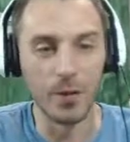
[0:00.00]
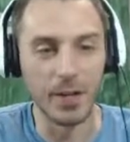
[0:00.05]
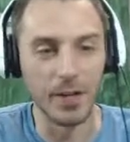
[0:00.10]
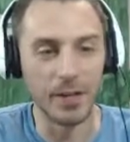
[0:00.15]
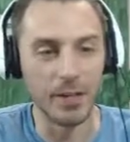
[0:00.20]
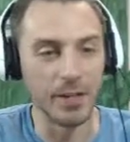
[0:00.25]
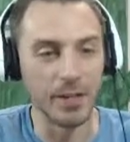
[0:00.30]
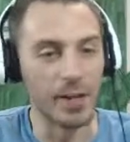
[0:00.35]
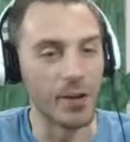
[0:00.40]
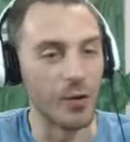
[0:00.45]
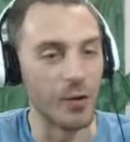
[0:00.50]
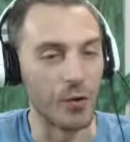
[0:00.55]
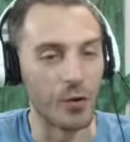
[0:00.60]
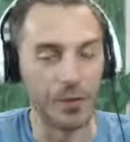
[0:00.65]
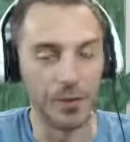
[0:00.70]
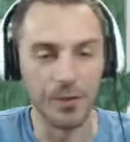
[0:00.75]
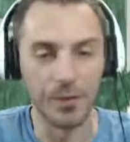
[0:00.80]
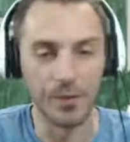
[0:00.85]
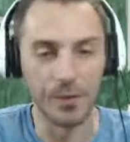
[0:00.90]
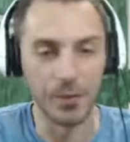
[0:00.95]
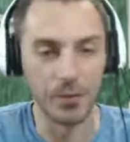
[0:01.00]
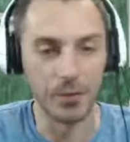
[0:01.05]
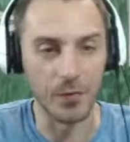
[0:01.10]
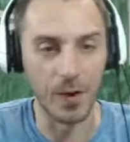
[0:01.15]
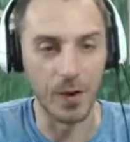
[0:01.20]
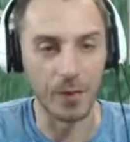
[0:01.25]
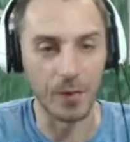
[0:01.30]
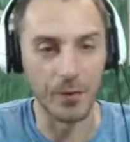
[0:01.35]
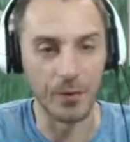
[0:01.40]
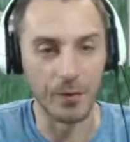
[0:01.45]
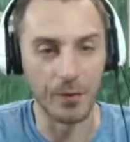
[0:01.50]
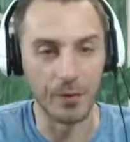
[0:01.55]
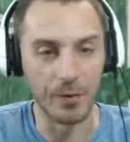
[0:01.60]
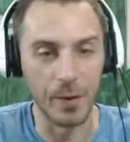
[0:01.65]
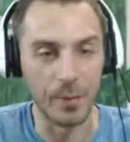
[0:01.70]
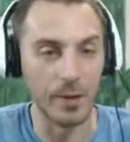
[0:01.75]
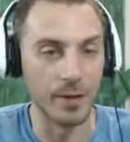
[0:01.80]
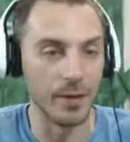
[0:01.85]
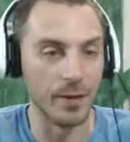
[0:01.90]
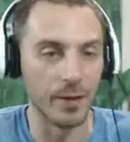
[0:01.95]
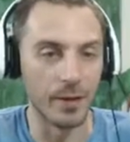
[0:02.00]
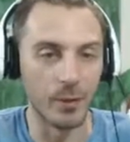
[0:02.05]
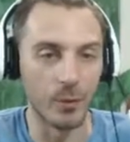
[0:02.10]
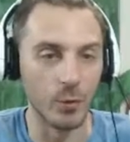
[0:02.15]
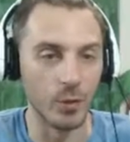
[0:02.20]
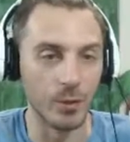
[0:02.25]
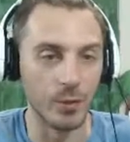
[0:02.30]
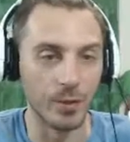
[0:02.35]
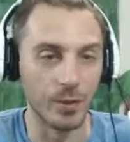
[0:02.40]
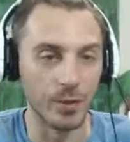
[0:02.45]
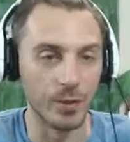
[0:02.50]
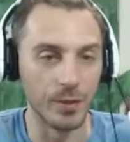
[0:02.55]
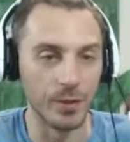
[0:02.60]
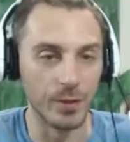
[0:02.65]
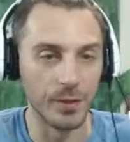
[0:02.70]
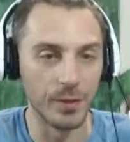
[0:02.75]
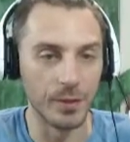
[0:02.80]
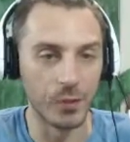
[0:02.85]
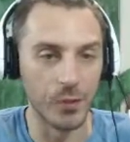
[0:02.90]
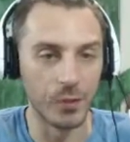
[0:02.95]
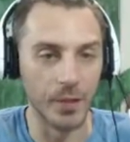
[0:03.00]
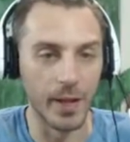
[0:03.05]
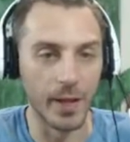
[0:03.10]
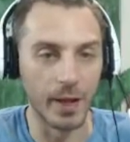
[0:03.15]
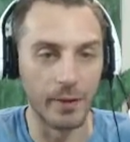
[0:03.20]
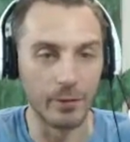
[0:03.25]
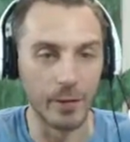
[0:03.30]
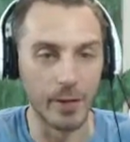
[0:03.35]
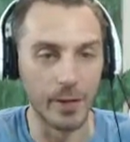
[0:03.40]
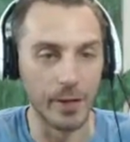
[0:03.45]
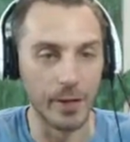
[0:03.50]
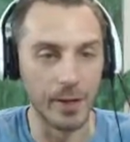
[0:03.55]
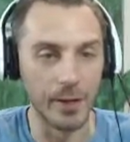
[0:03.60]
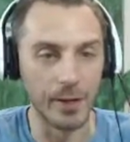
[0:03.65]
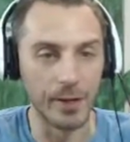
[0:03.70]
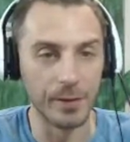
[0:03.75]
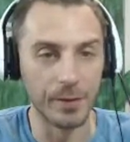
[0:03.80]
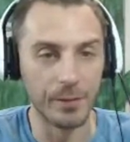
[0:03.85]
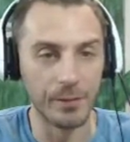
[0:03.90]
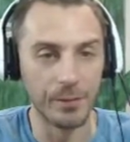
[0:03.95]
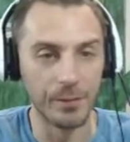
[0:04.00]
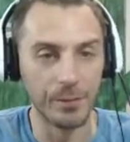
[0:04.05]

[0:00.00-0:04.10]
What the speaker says: what I needed at all. That's fine though. I mean, it would have been good to have like a